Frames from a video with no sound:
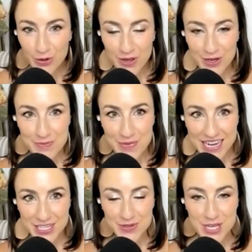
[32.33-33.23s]
Welcome
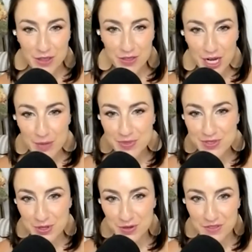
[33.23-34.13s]
back to another
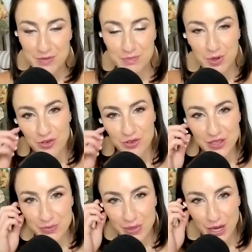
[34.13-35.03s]
episode of the Imperfectly
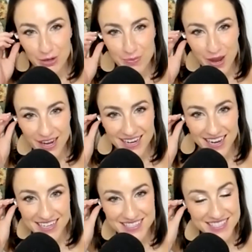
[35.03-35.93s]
Empowered
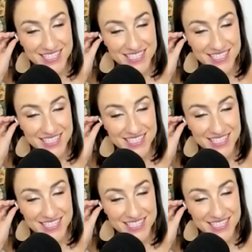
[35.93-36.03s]
podcast.